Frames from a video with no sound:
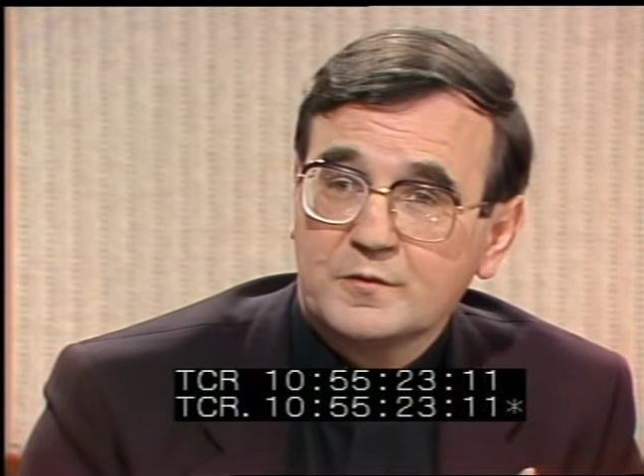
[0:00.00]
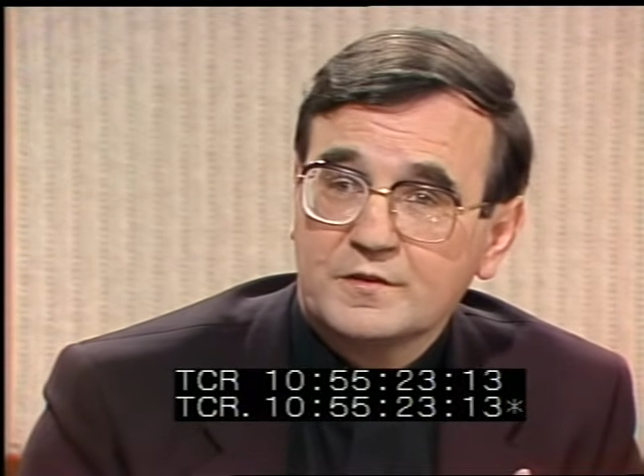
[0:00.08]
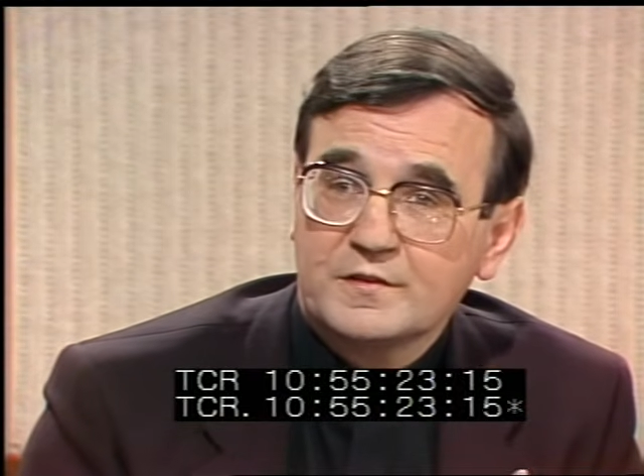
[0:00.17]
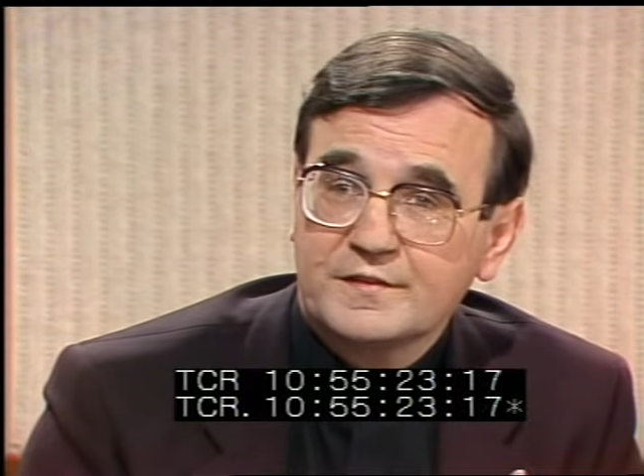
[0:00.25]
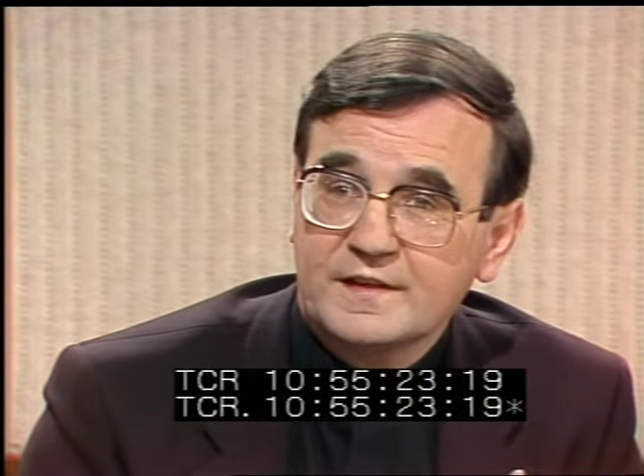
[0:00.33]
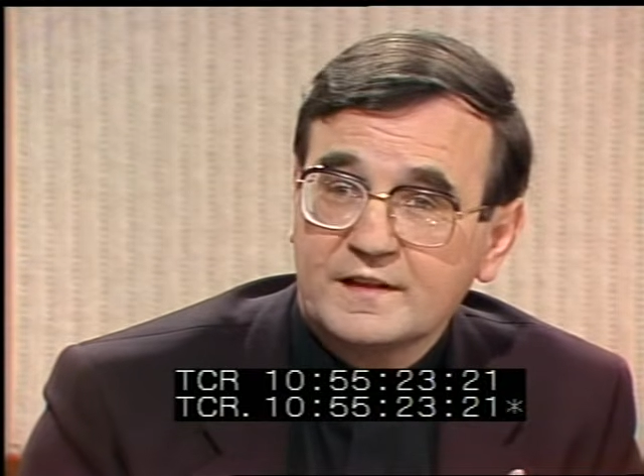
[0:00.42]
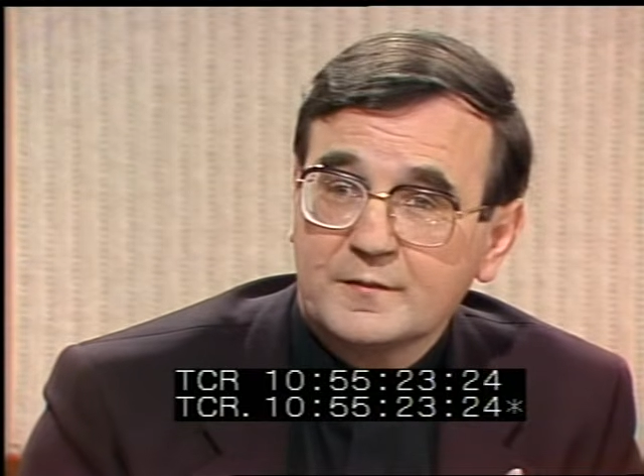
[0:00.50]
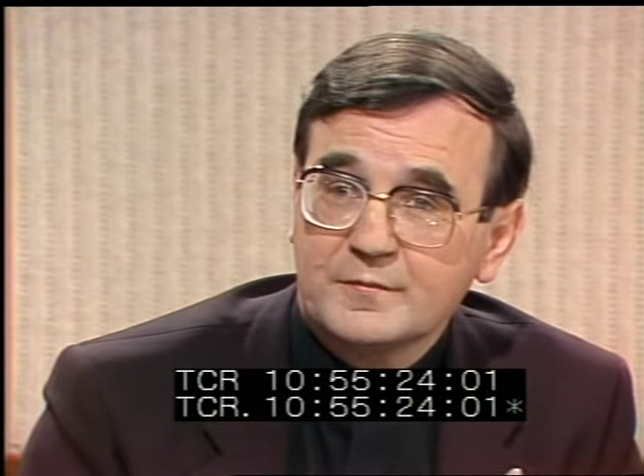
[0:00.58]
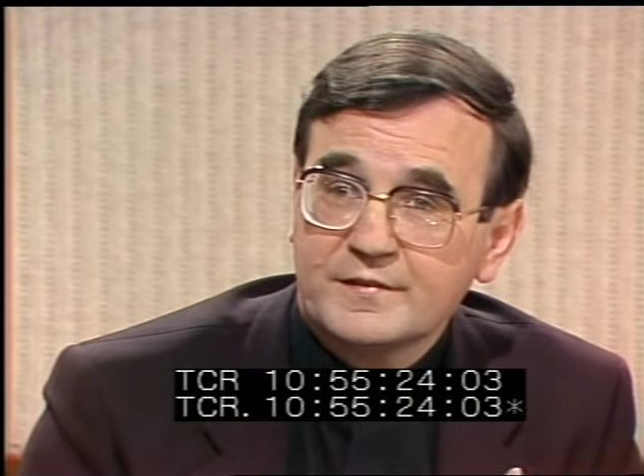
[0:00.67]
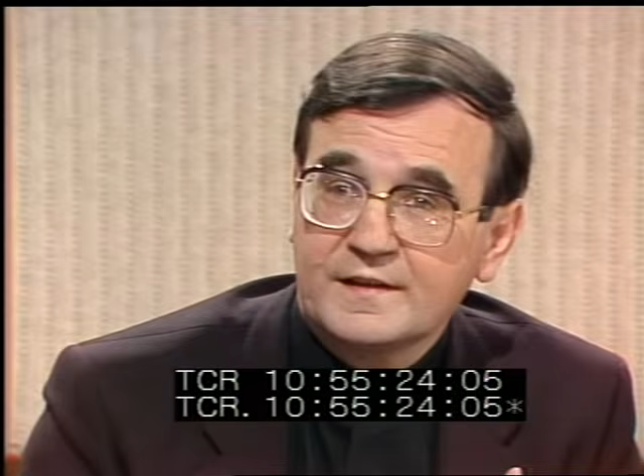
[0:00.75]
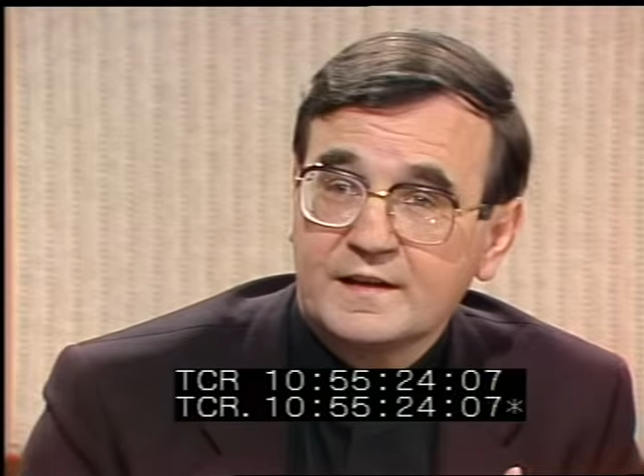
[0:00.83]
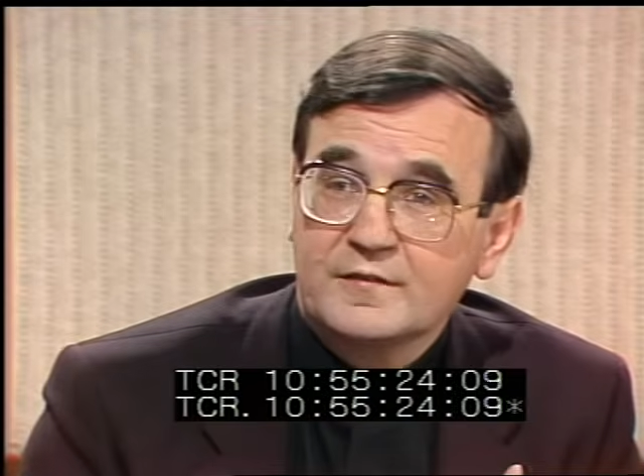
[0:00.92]
understand
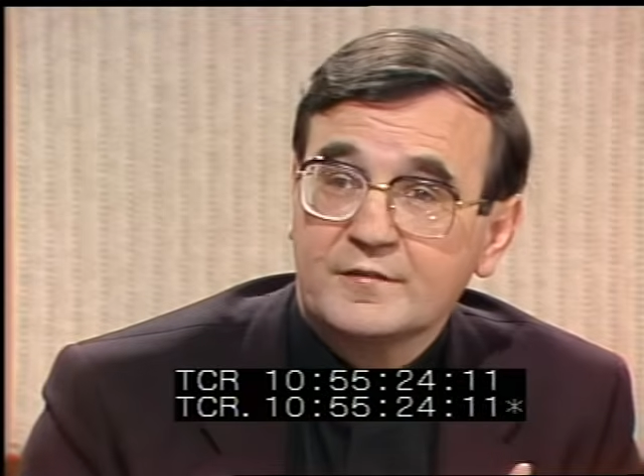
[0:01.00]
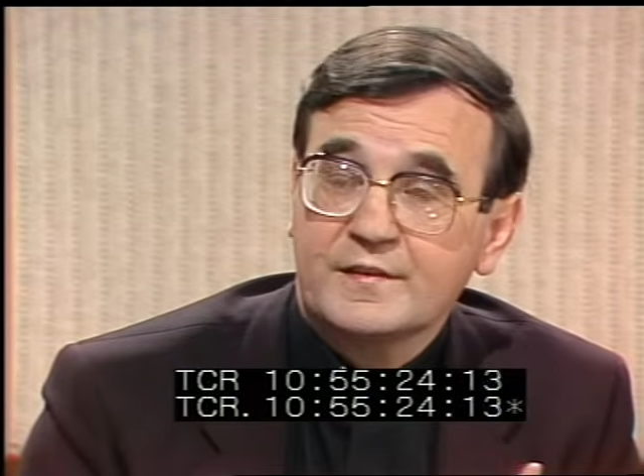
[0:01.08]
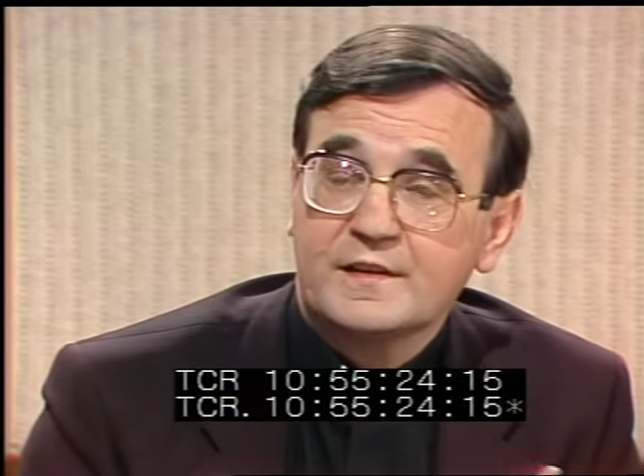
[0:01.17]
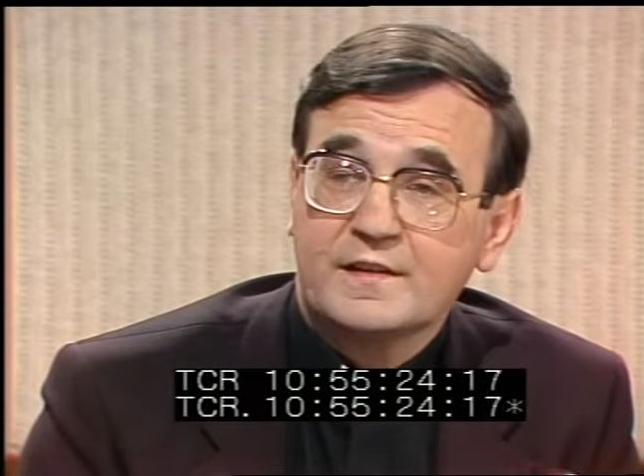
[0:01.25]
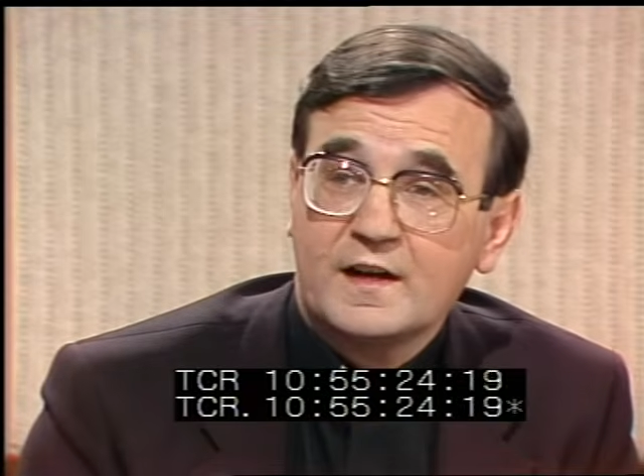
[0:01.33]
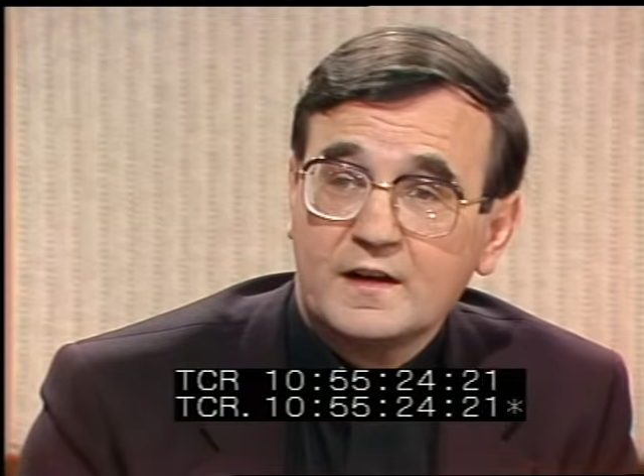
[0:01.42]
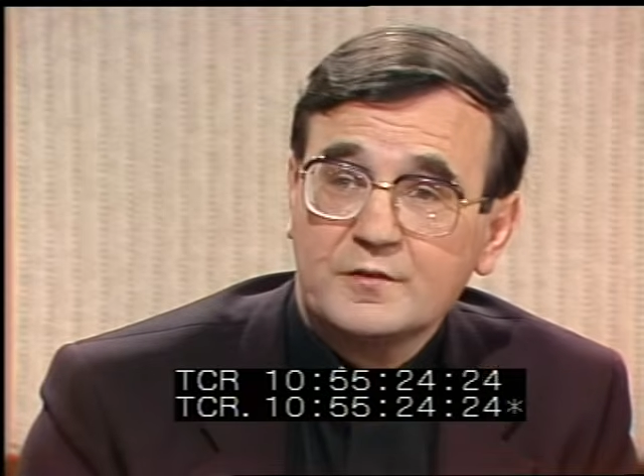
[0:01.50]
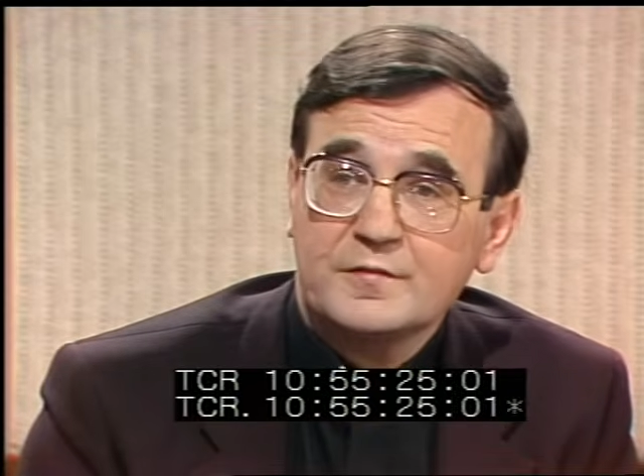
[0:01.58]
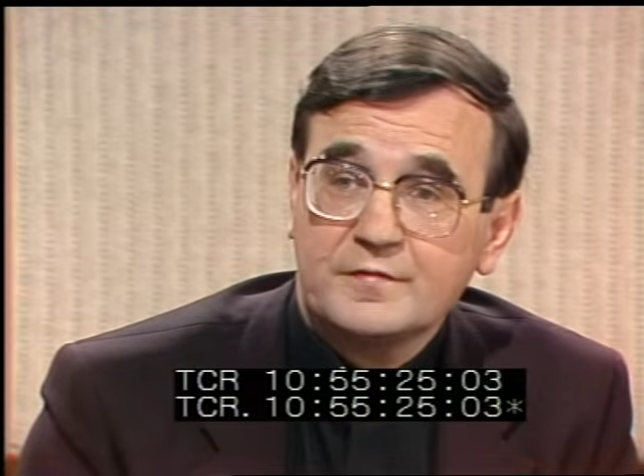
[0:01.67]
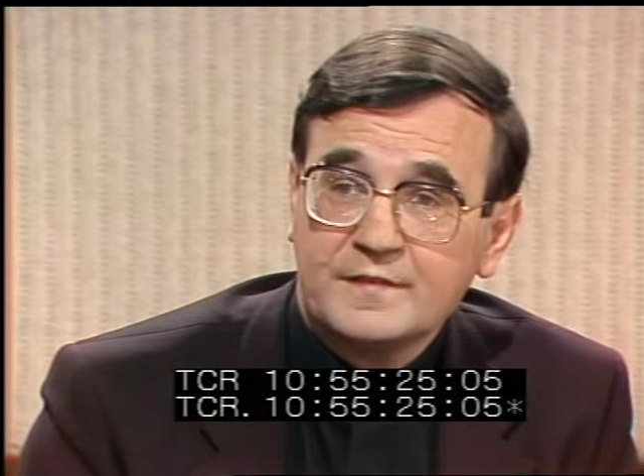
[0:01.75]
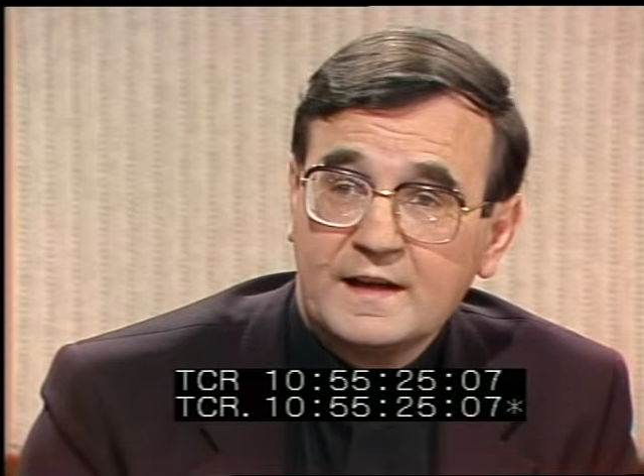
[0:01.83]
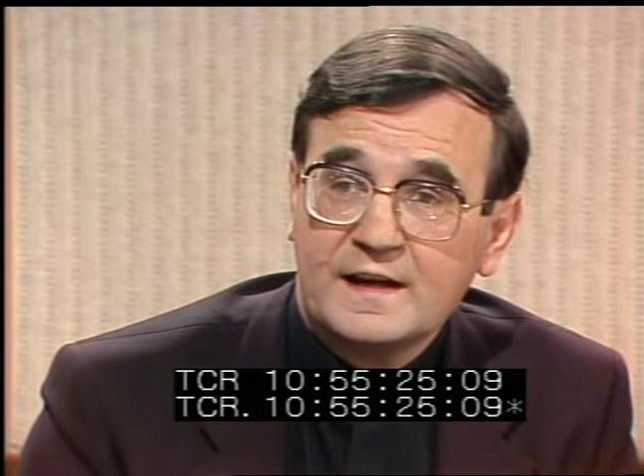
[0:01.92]
themselves, and out
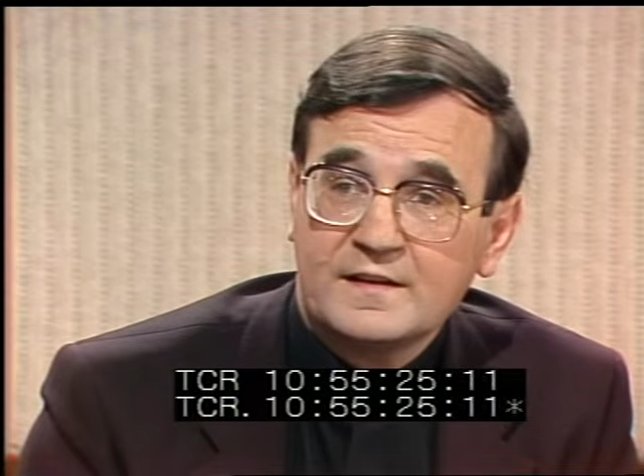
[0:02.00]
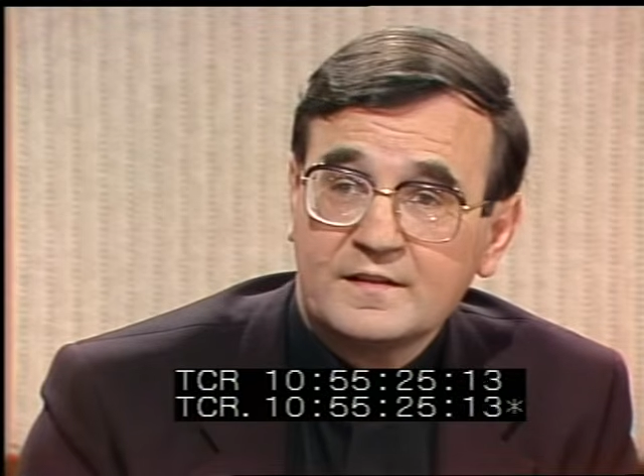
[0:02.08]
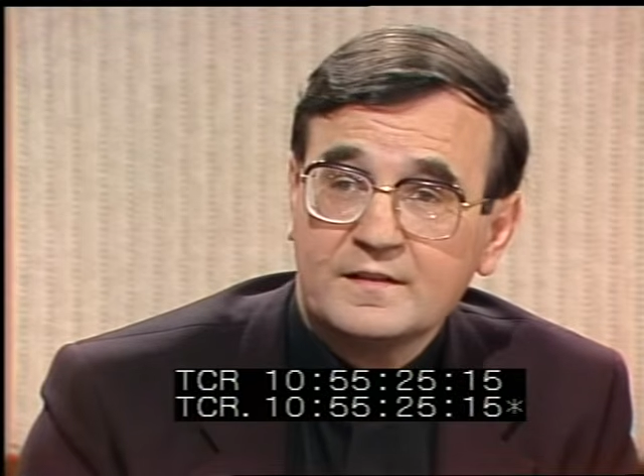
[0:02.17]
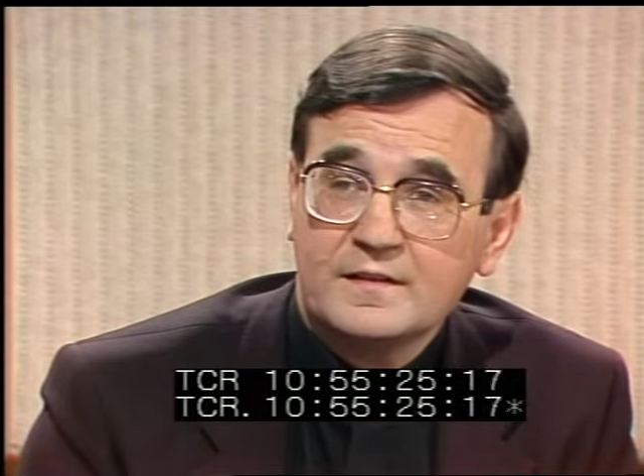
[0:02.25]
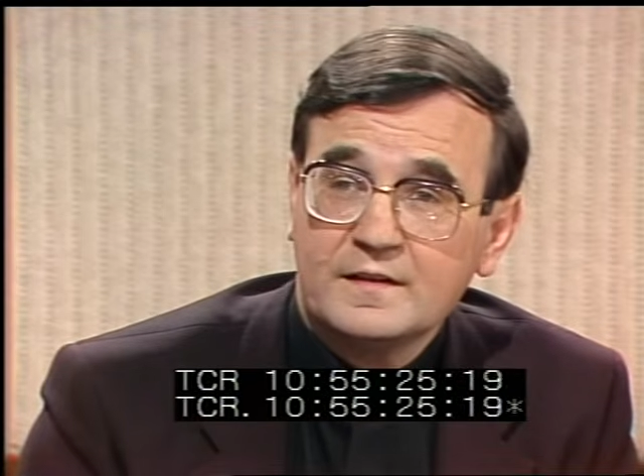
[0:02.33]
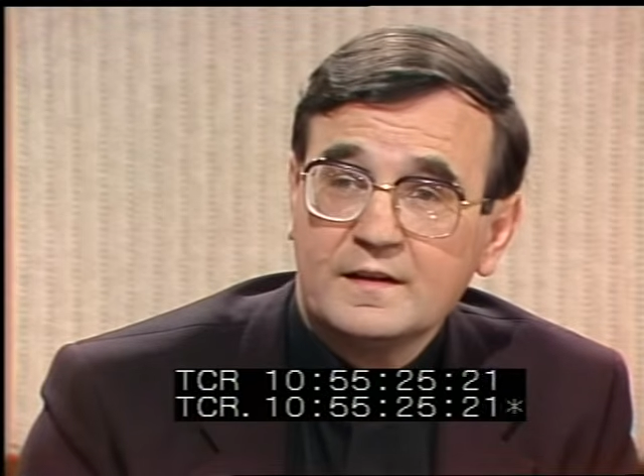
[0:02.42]
of that